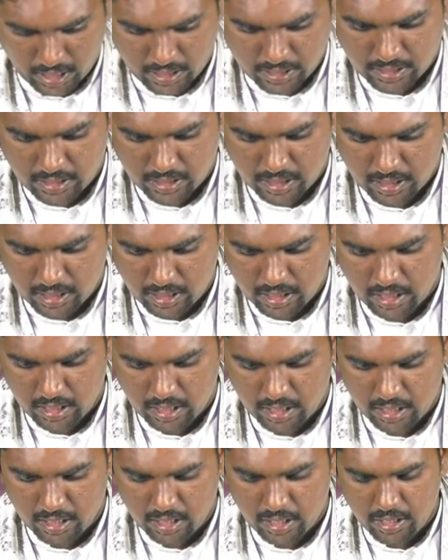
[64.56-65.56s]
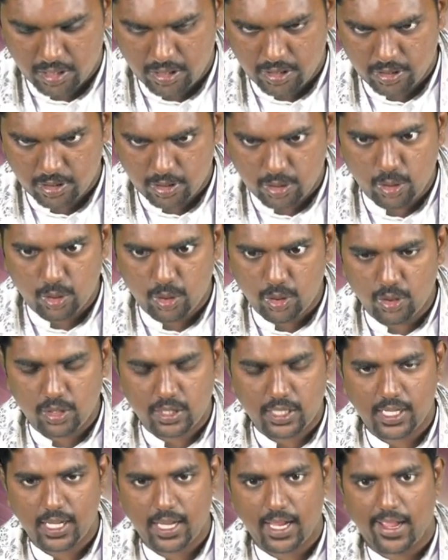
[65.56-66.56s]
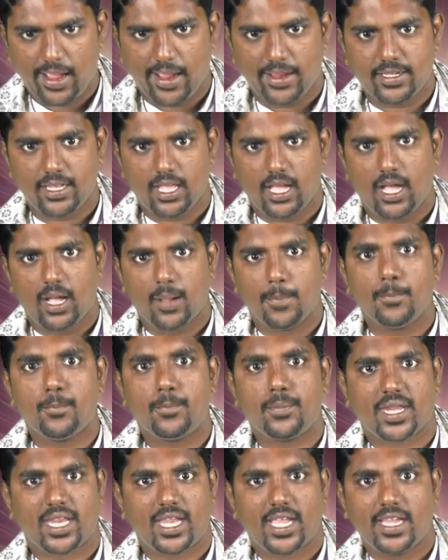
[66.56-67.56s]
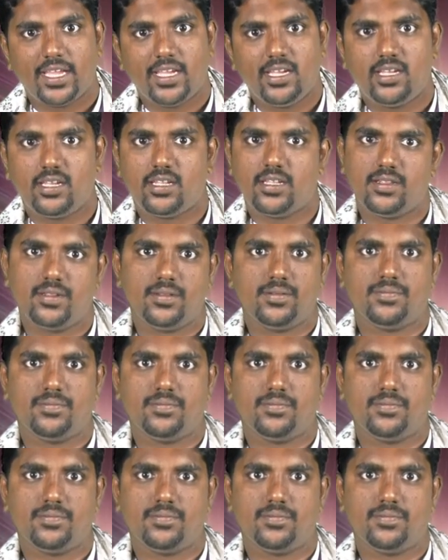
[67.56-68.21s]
us to look at our pride.